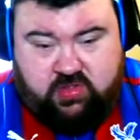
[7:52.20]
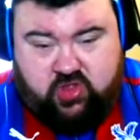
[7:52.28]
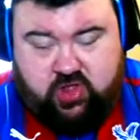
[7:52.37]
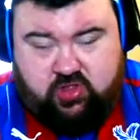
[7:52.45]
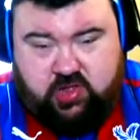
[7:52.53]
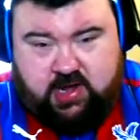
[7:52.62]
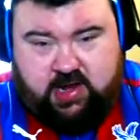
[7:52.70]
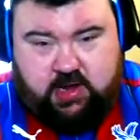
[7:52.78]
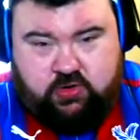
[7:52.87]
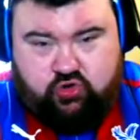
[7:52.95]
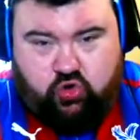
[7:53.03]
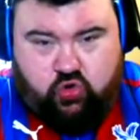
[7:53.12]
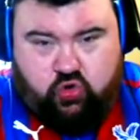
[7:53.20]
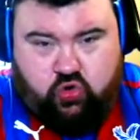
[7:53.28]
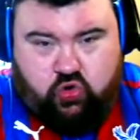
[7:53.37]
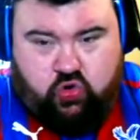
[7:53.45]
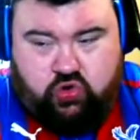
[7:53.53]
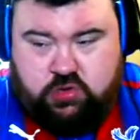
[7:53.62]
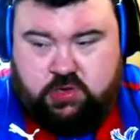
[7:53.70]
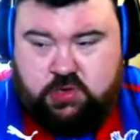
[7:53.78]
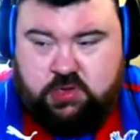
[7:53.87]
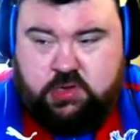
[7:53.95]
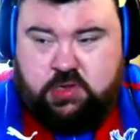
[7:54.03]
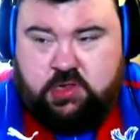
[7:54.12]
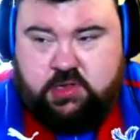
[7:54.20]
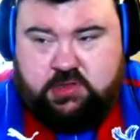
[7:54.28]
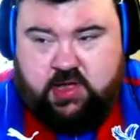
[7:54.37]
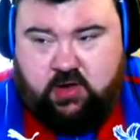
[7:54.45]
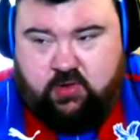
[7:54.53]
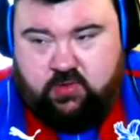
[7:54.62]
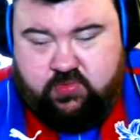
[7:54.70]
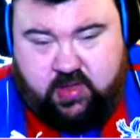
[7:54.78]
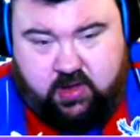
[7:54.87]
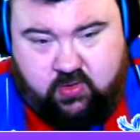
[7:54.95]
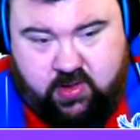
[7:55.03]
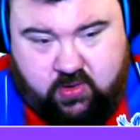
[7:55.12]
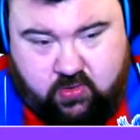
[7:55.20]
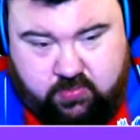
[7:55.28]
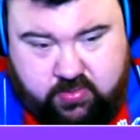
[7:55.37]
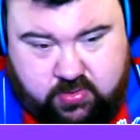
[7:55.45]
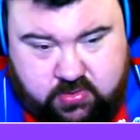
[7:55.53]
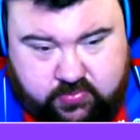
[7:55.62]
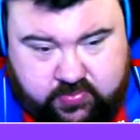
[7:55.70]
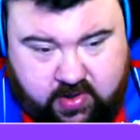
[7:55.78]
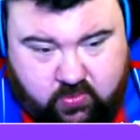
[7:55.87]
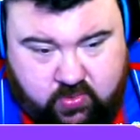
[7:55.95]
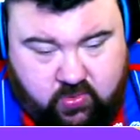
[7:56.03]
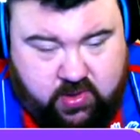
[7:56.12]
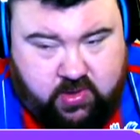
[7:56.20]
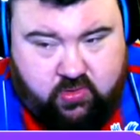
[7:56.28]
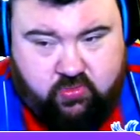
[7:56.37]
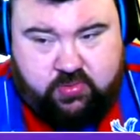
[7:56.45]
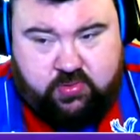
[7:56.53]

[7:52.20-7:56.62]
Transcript: Chicharito! That'll, that'll help. That will help.